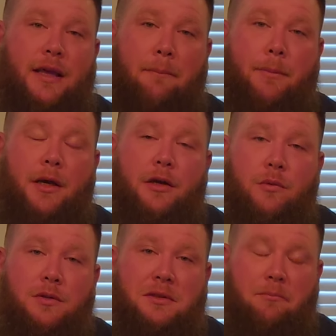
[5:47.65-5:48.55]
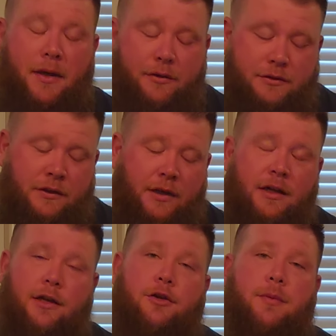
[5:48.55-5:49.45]
that butter once it melts,
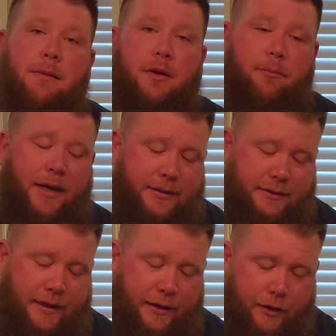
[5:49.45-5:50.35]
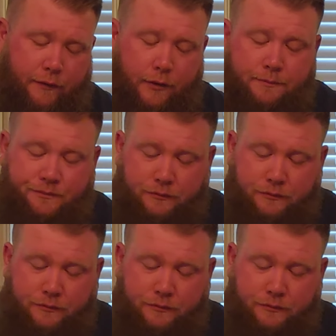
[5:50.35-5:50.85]
and you'll be able to baste that over.